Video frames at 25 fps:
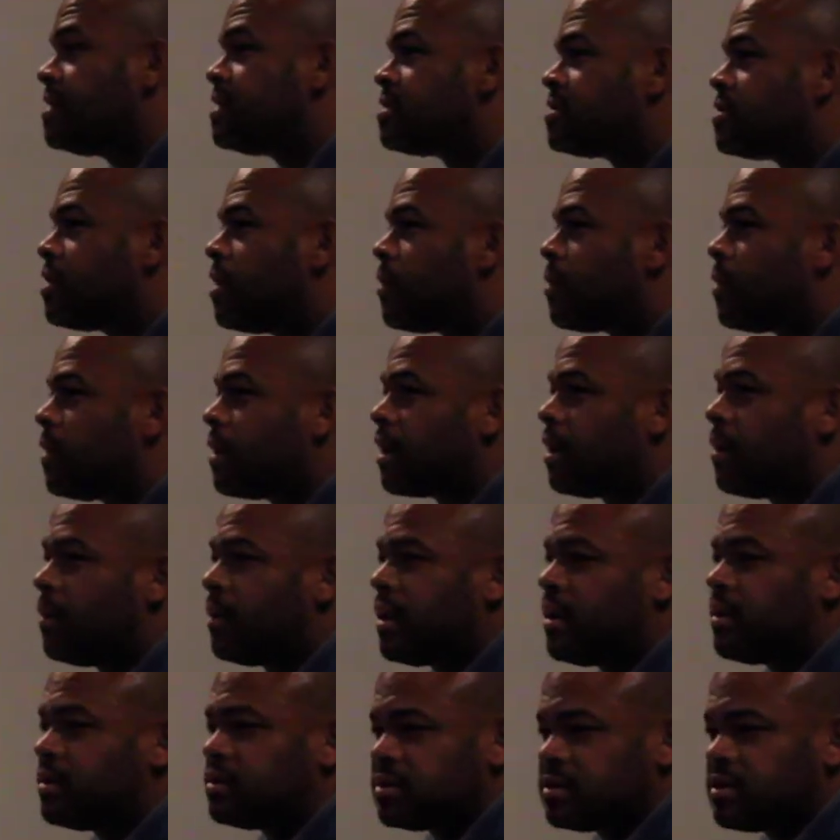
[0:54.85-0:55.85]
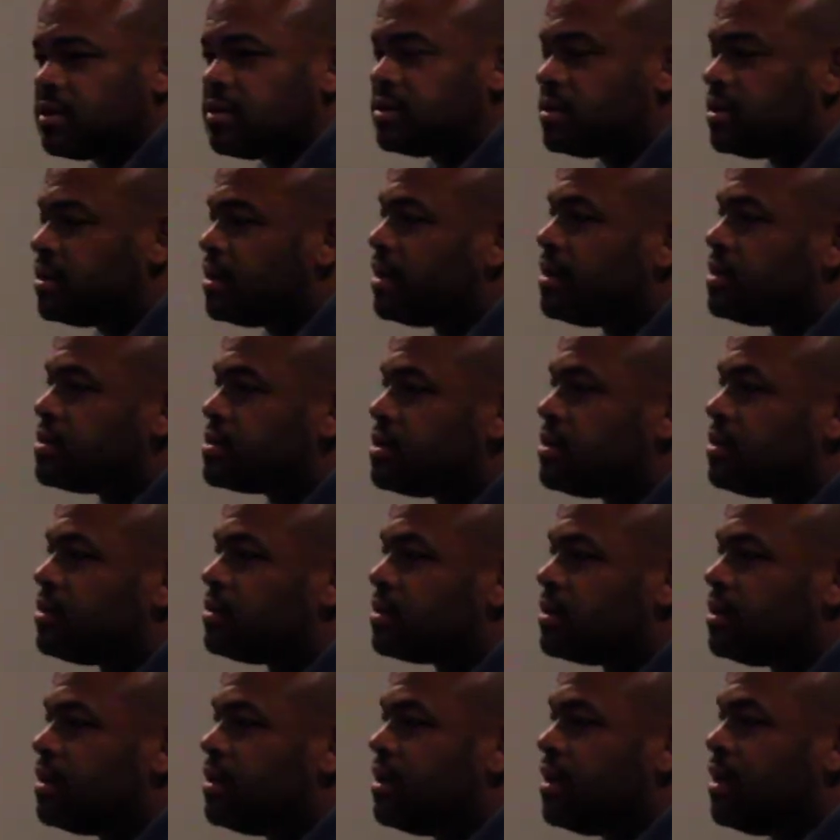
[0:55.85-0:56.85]
start working when I was 13 years old
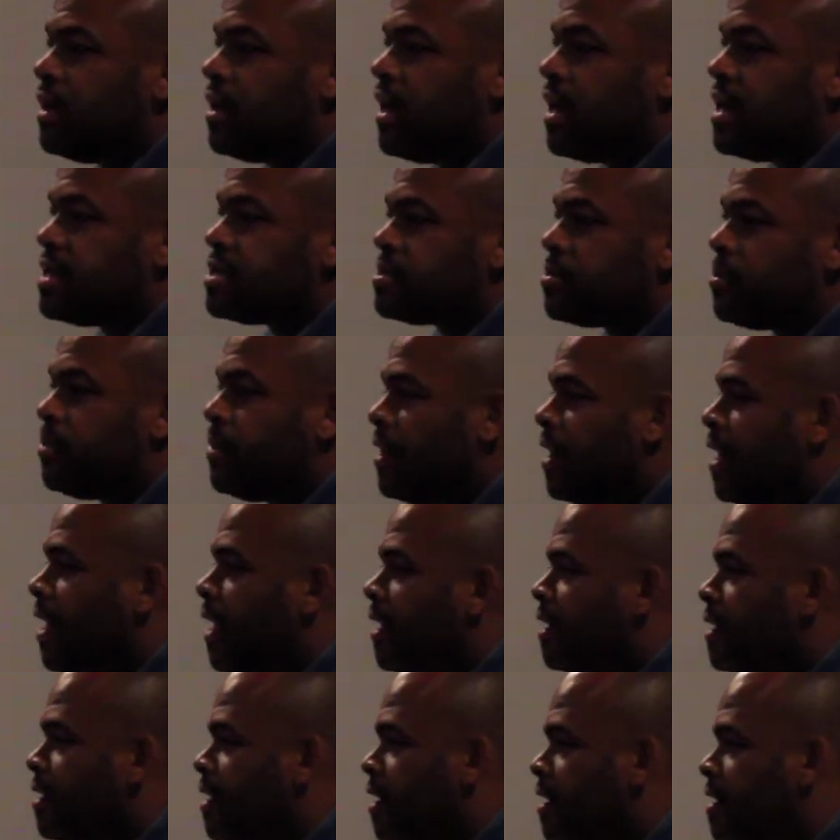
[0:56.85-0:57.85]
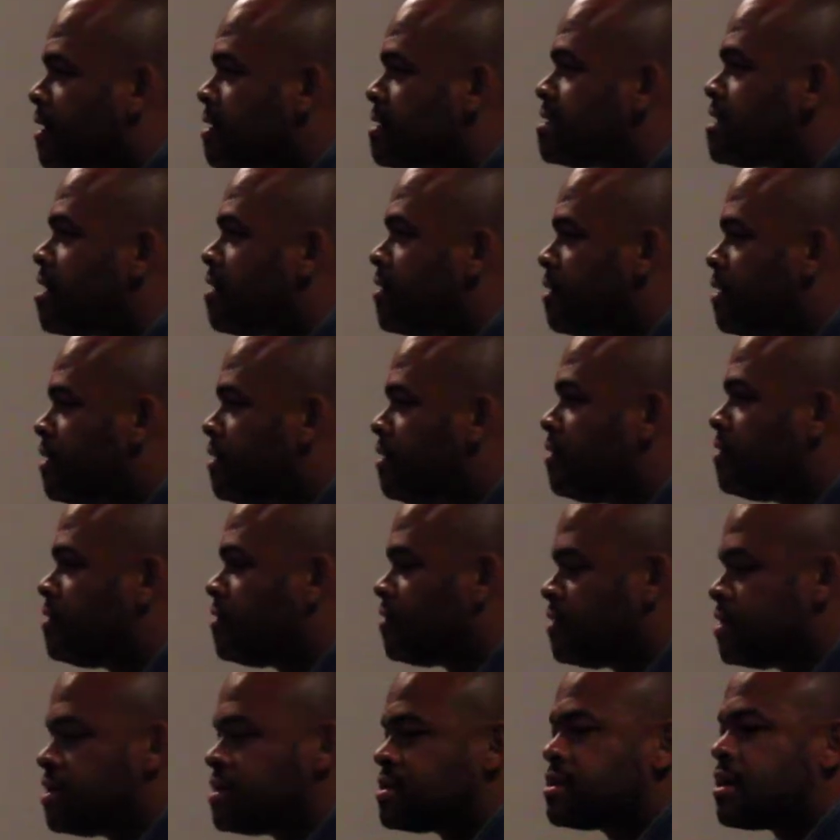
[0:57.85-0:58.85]
as a PA
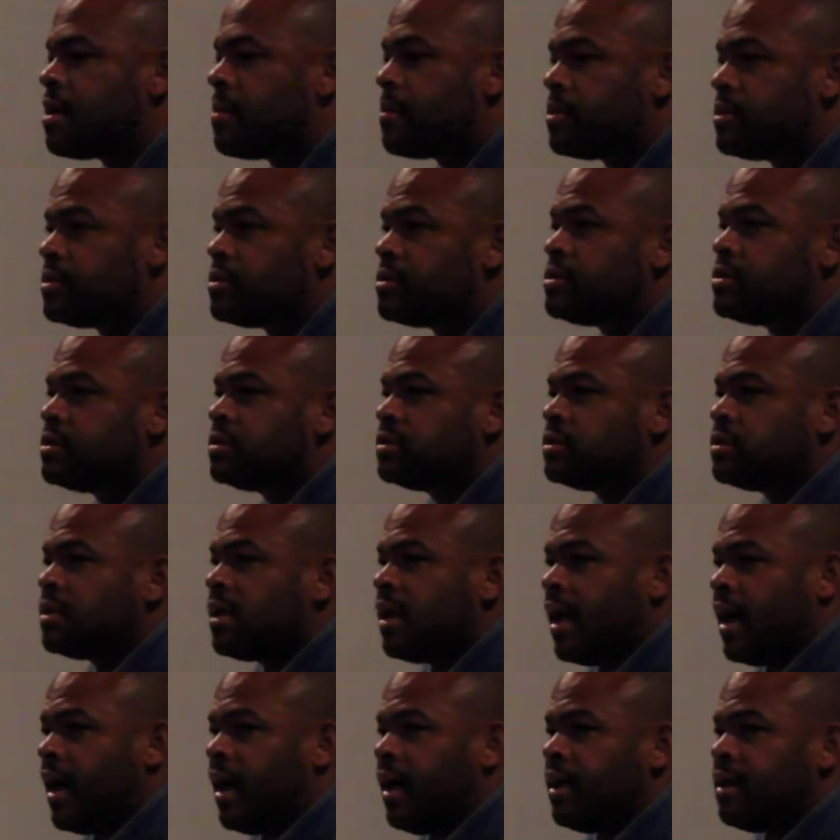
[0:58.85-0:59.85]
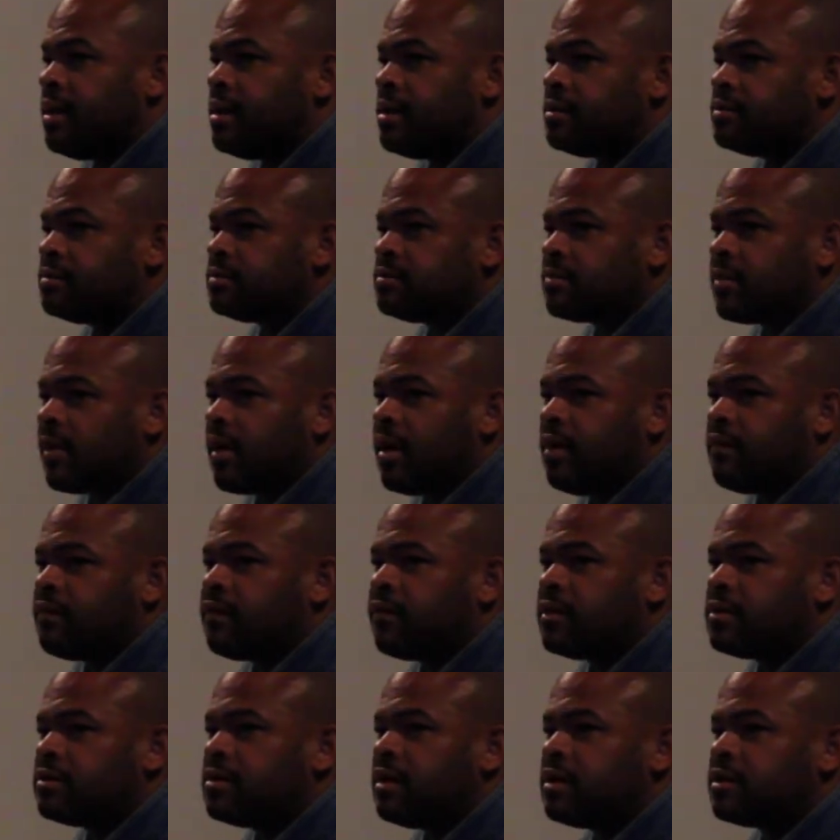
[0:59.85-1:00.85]
during the summer. And if
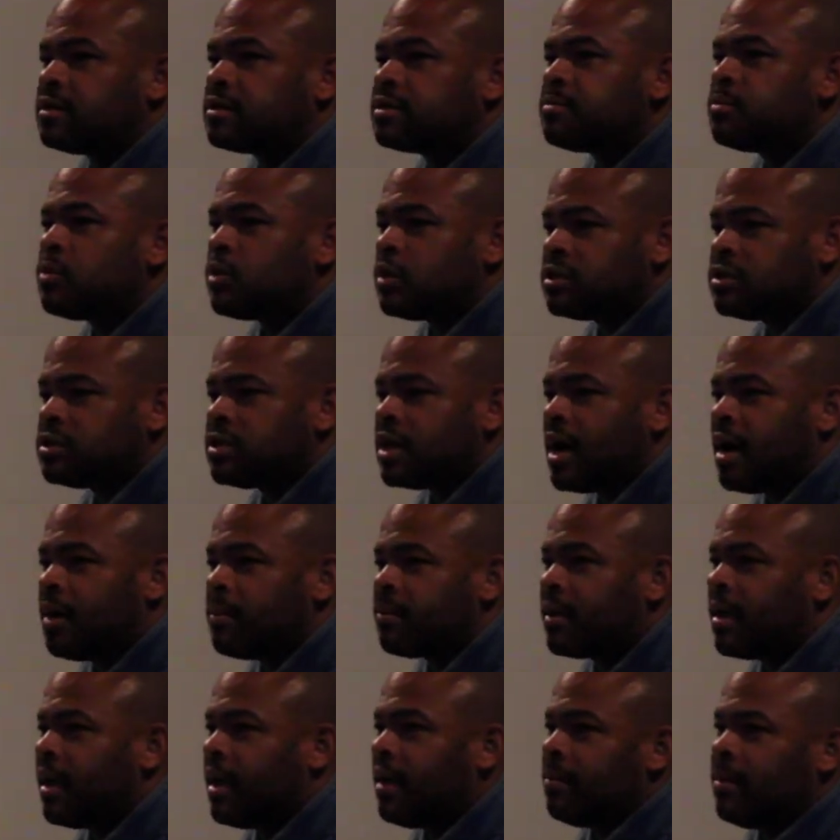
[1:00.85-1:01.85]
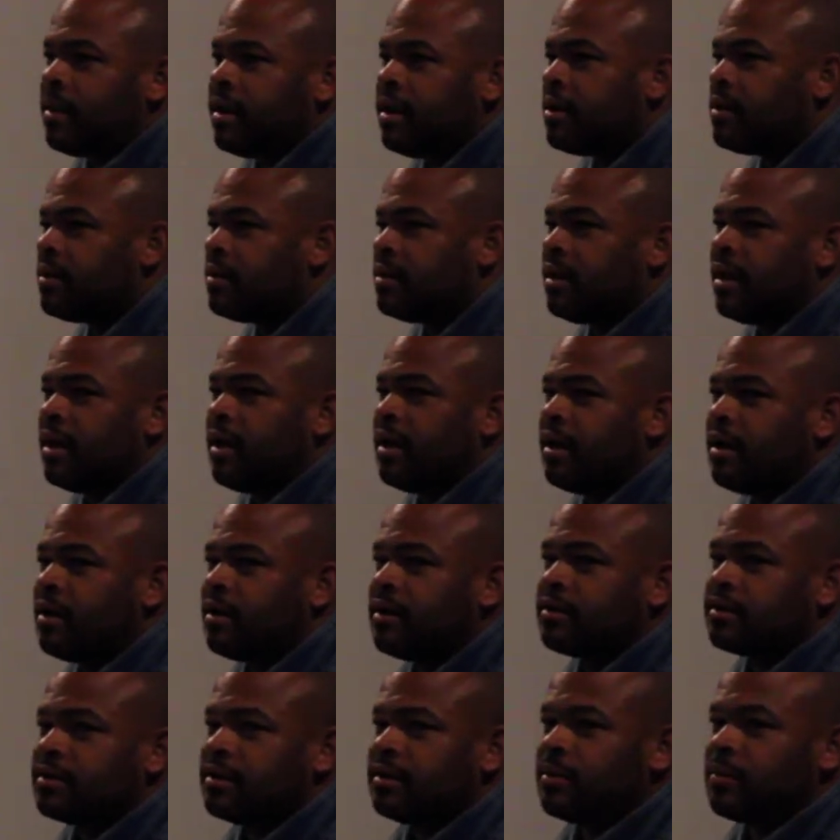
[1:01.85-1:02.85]
a small job came here or
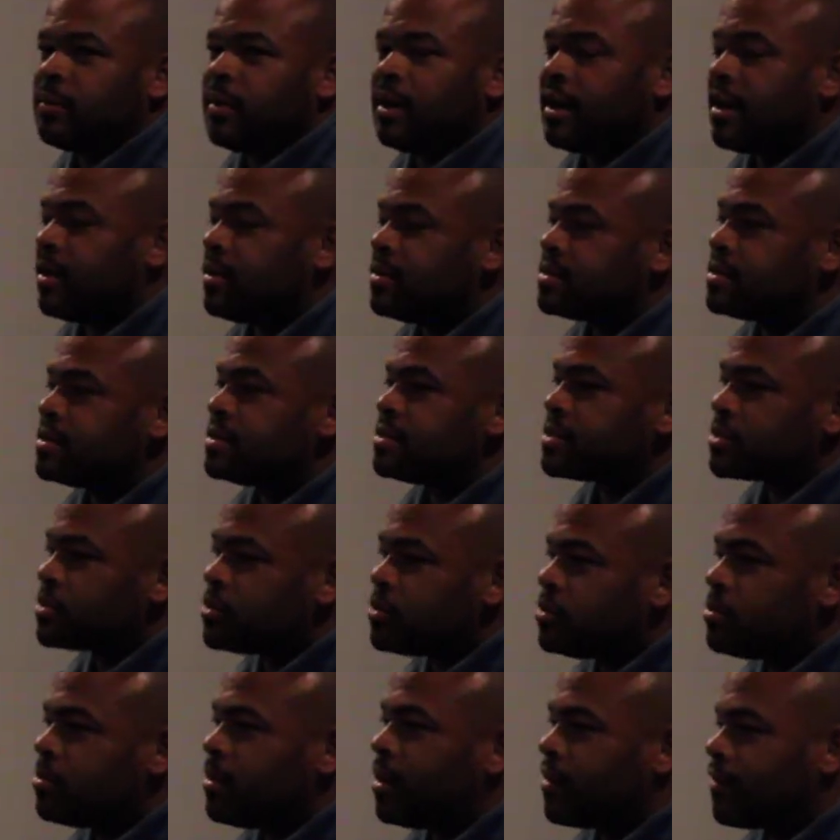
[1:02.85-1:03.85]
there while I was in school, my